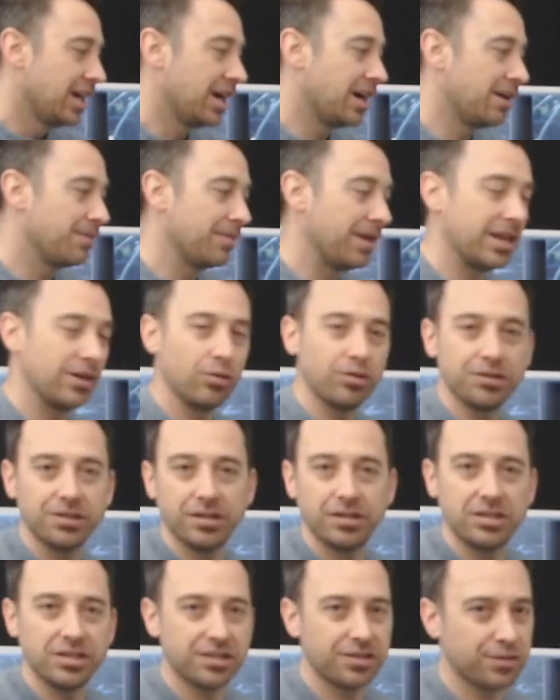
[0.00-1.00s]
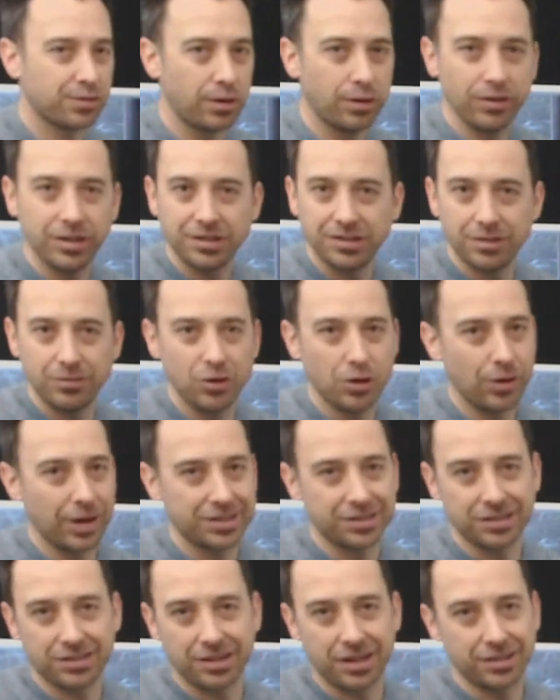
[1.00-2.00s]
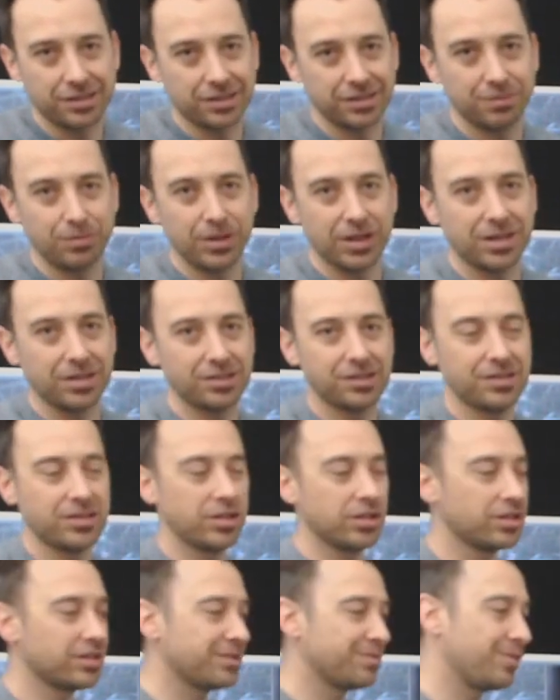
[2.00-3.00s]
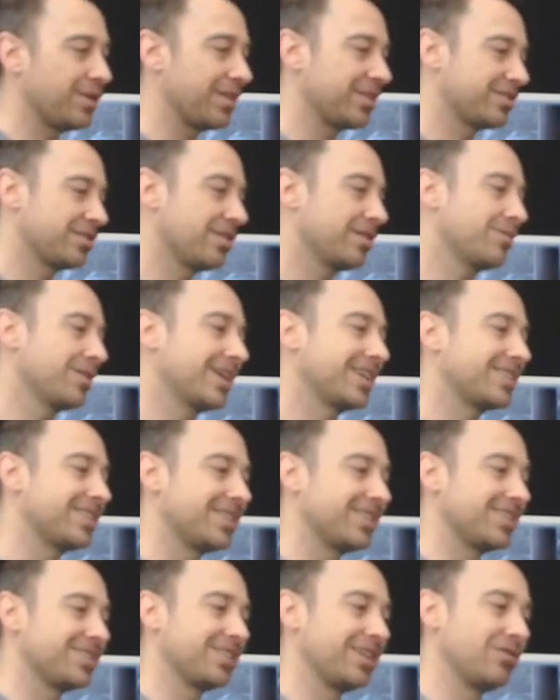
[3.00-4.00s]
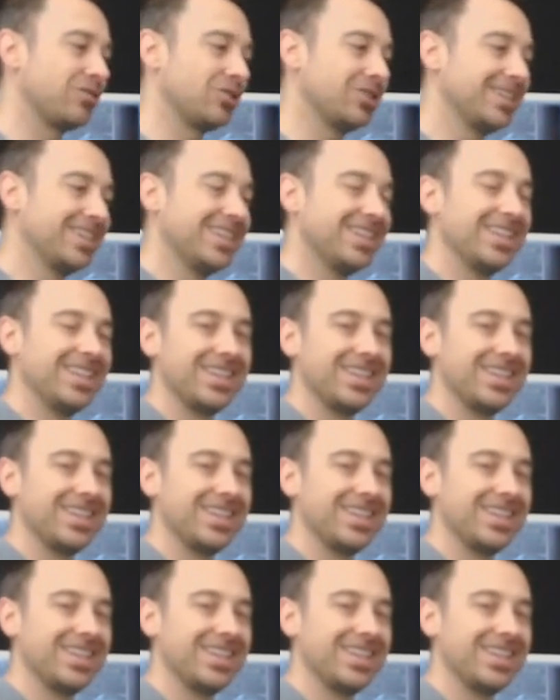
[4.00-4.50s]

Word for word: Um, and also just throw in some new exercises because students, by the time they get to this level,